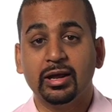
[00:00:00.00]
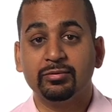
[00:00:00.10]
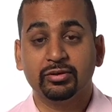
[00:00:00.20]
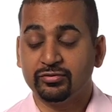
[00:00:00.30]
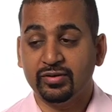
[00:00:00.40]

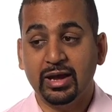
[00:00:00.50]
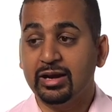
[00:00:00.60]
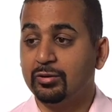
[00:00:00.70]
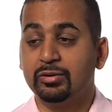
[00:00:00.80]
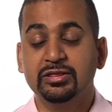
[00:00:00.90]
I'm, they're
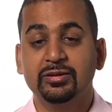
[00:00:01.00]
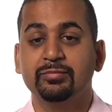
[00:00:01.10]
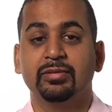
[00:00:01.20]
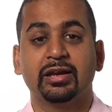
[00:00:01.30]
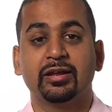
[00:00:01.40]
fine. I read
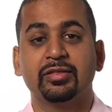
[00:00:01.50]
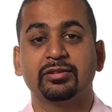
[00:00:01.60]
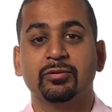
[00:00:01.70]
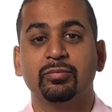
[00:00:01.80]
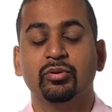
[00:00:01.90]
them. Like I
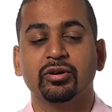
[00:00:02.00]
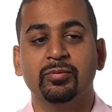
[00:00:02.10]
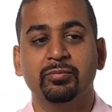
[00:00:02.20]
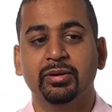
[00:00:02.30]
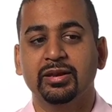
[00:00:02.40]
think they're
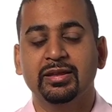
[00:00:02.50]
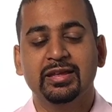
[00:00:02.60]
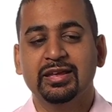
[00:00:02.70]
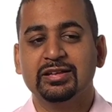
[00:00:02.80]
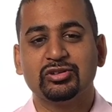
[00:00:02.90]
important, but
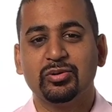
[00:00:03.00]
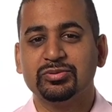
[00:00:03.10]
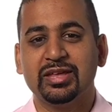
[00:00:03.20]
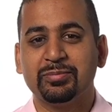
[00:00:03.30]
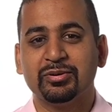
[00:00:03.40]
it's
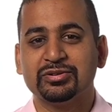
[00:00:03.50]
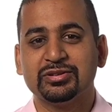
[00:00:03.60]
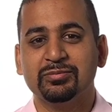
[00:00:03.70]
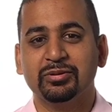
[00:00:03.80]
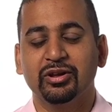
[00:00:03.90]
always that
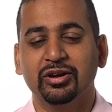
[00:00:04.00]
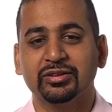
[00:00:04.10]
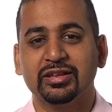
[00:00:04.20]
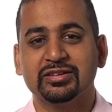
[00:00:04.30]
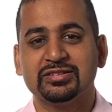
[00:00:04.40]
personal
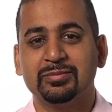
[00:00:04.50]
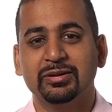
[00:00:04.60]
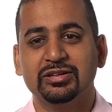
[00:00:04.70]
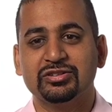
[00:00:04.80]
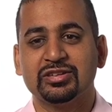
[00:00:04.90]
blog that is
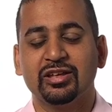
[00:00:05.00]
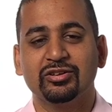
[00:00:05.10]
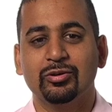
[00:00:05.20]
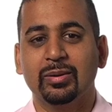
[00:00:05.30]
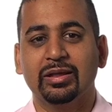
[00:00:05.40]
somebody just
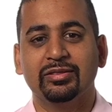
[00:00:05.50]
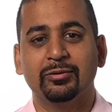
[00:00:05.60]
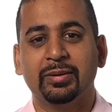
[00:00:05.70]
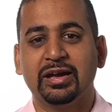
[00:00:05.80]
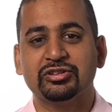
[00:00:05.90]
telling you about
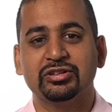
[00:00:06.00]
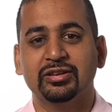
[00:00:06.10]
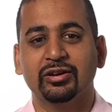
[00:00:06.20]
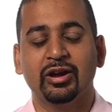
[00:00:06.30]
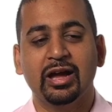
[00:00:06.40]
their
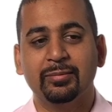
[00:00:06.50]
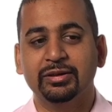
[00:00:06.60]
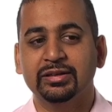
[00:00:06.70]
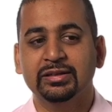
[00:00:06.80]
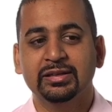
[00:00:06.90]
passion, their
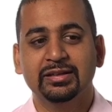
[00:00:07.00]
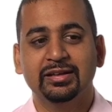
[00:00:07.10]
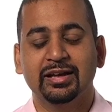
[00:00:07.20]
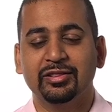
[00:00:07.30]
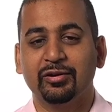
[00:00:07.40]
hobby,
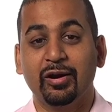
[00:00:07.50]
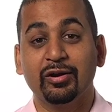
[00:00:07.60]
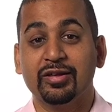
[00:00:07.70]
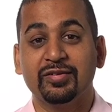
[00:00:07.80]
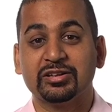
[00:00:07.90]
uh, their
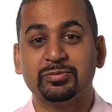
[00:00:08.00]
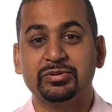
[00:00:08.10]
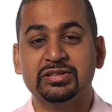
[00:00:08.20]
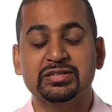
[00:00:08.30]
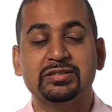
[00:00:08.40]
area of
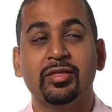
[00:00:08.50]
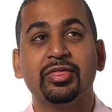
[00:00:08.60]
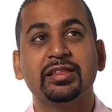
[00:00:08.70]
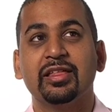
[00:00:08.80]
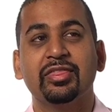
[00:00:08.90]
expertise, the
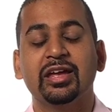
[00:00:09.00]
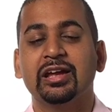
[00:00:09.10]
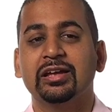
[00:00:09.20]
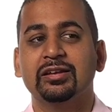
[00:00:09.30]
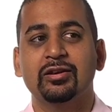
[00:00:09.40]
thing that
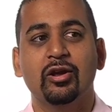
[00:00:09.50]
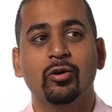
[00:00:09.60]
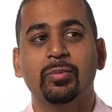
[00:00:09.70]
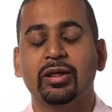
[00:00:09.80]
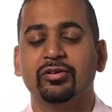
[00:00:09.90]
they
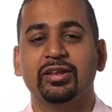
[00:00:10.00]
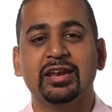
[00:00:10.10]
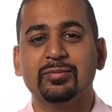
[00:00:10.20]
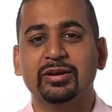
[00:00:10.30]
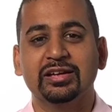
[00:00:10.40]
know better than
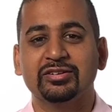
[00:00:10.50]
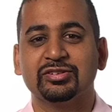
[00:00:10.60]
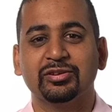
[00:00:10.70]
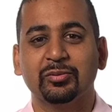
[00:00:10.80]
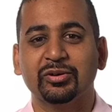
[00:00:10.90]
anybody
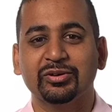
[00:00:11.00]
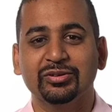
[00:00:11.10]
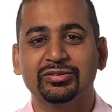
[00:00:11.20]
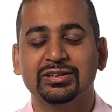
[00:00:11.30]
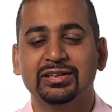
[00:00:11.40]
else in the
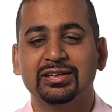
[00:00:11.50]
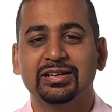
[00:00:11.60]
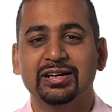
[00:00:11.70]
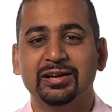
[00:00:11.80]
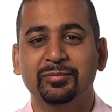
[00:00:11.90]
world.
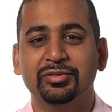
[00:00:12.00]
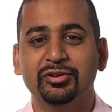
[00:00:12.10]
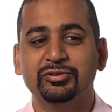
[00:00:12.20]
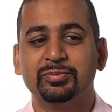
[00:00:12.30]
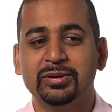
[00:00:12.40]
Um,
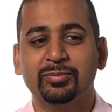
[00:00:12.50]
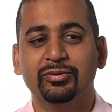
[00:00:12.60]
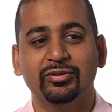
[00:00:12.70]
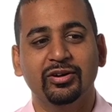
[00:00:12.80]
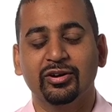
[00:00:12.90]
those
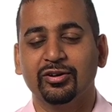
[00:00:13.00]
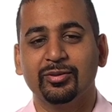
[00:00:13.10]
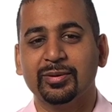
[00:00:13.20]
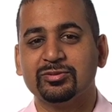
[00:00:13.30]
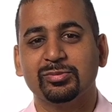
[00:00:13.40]
people are
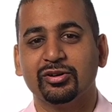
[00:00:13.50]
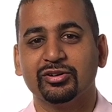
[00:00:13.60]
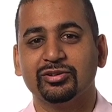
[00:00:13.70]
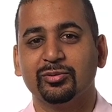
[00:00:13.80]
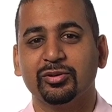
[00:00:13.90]
the best
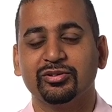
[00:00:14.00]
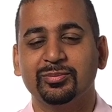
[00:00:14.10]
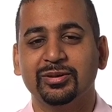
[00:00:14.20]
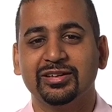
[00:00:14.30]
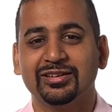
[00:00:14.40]
bloggers in the world
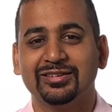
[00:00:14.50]
to me.